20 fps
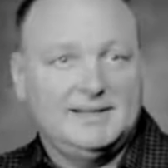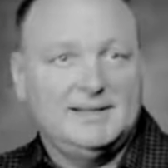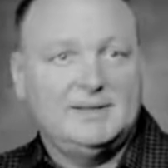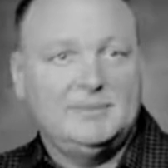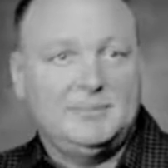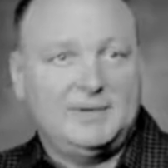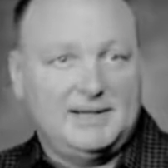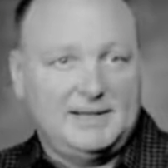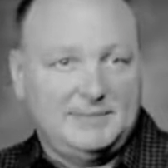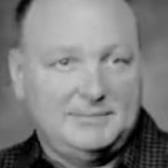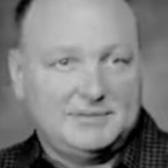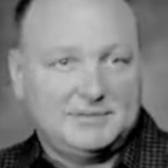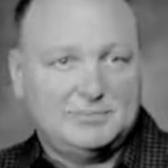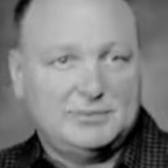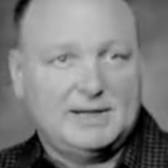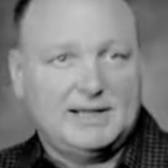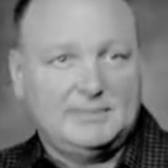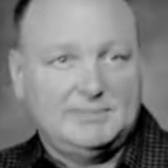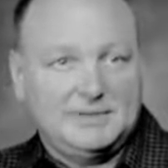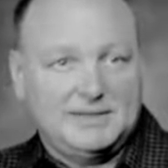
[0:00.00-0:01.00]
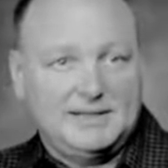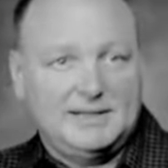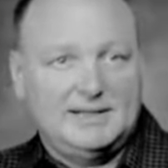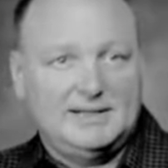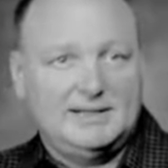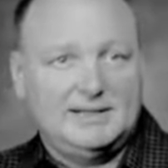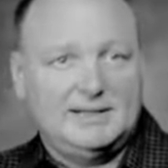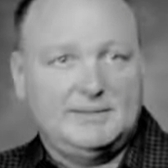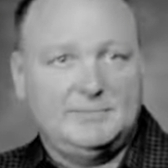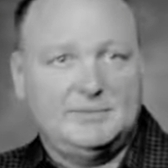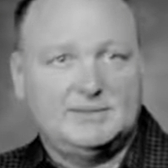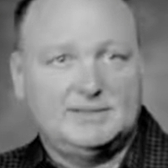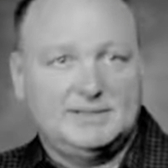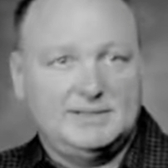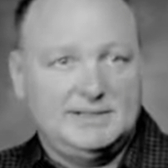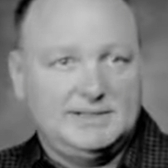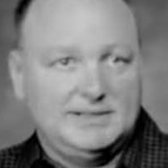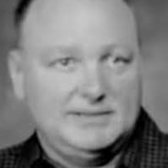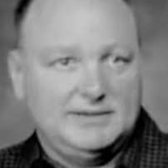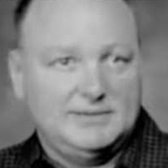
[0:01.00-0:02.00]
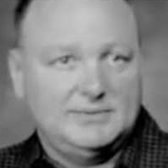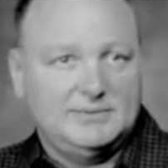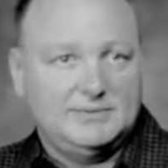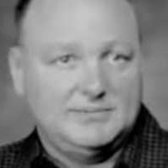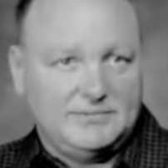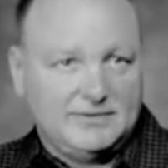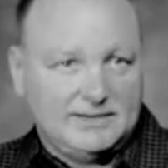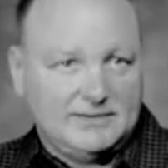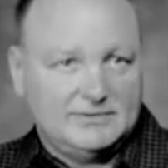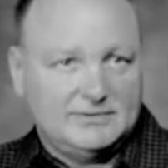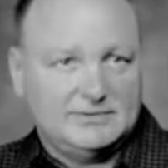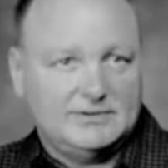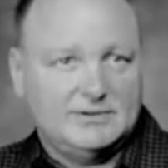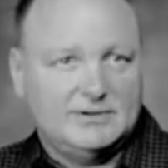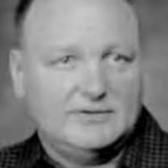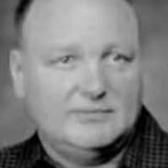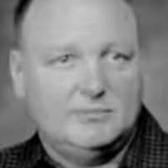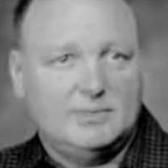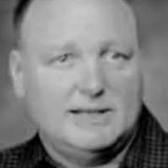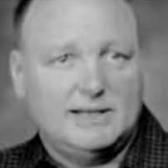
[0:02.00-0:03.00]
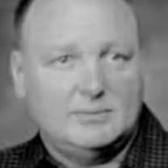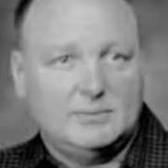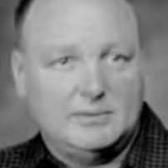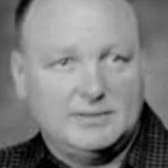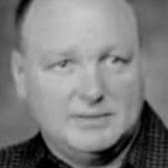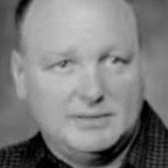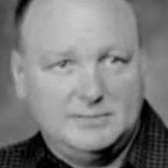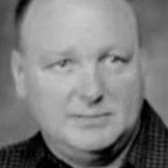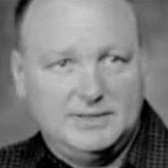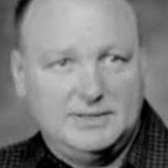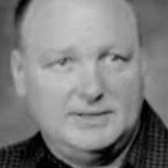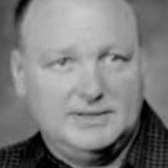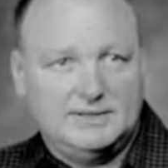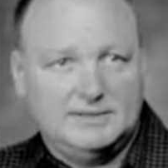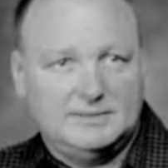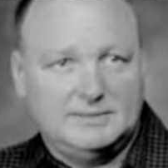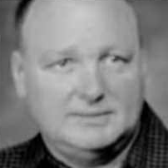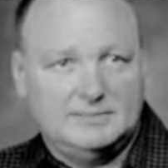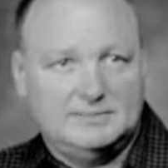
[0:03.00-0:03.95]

My name is Brad McKay. I'm the CEO and founder of Black Walnut Media.